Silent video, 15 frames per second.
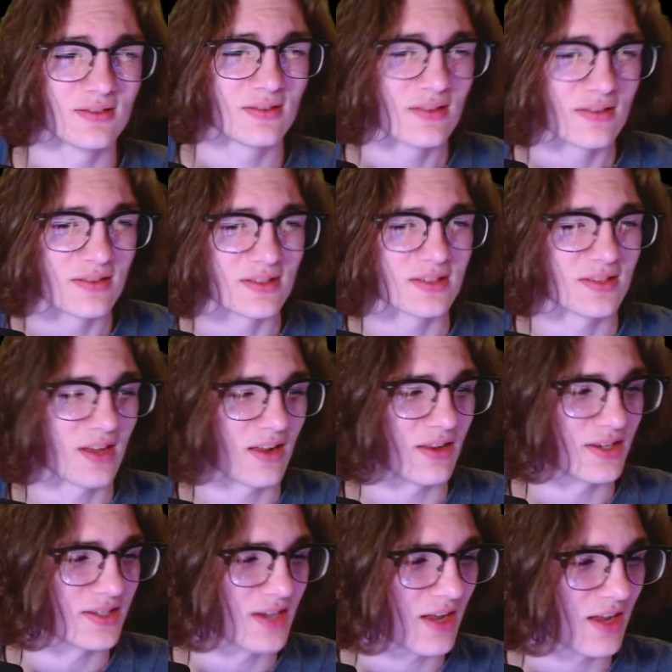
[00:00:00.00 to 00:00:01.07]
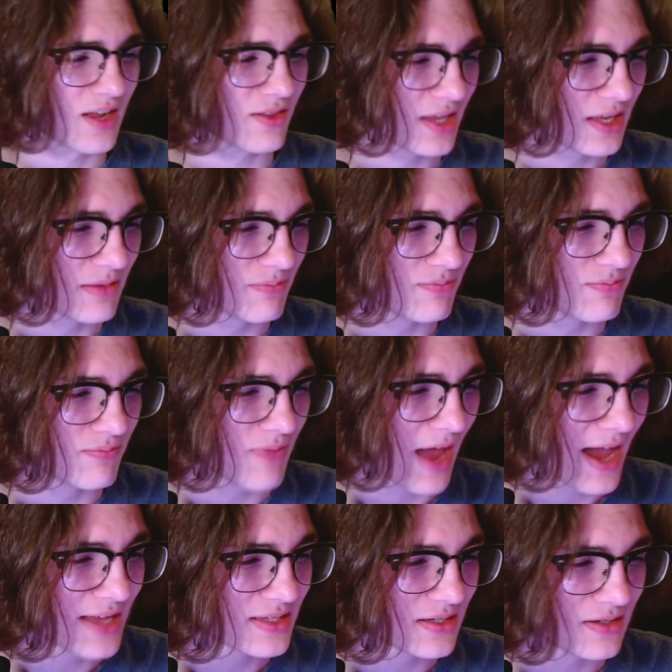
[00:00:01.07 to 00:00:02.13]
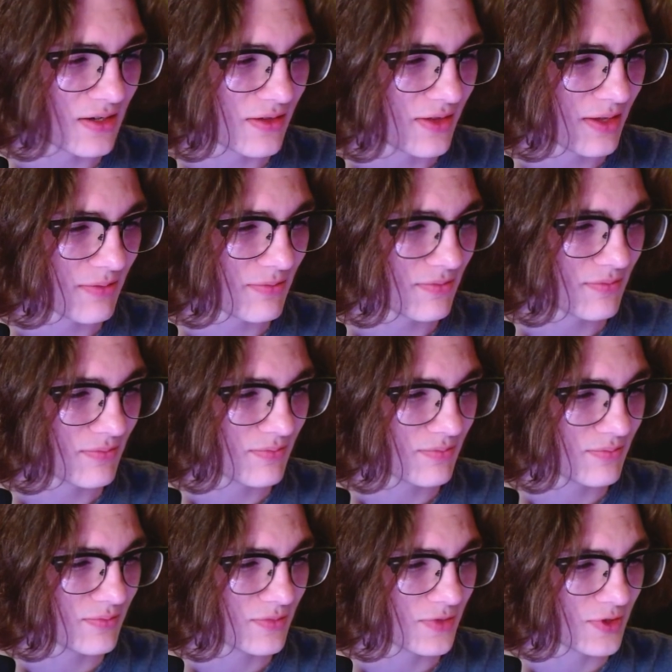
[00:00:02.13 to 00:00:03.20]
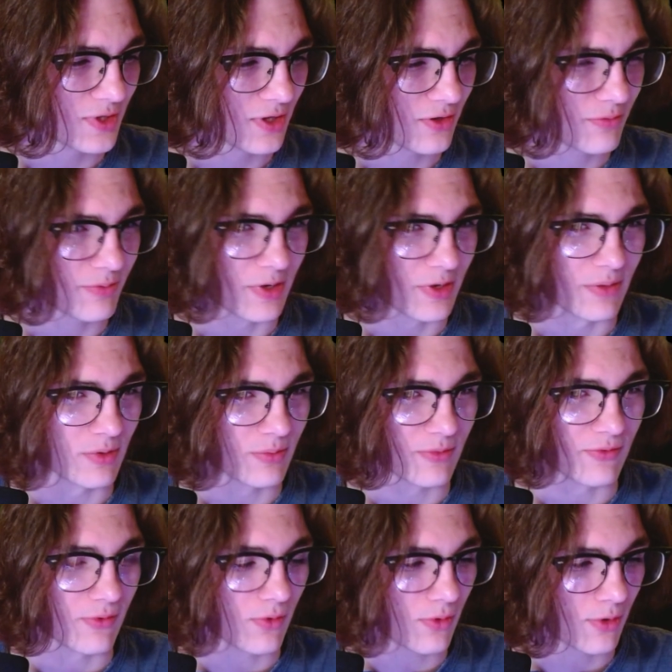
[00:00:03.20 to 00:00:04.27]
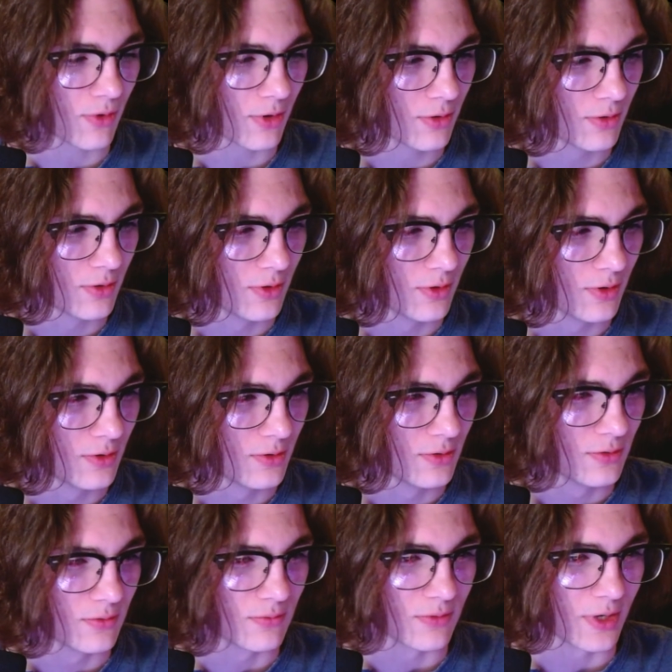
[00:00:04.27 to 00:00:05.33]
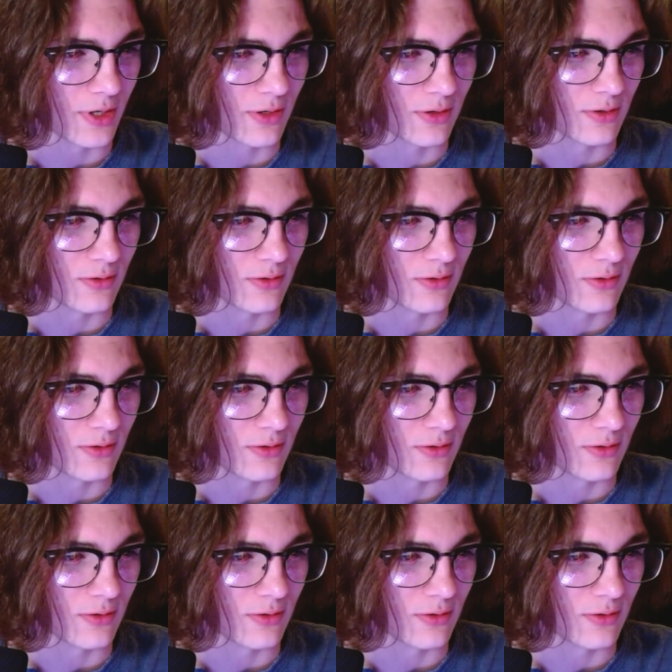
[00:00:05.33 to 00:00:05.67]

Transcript: It's not like he hasn't done that to other people before. Why couldn't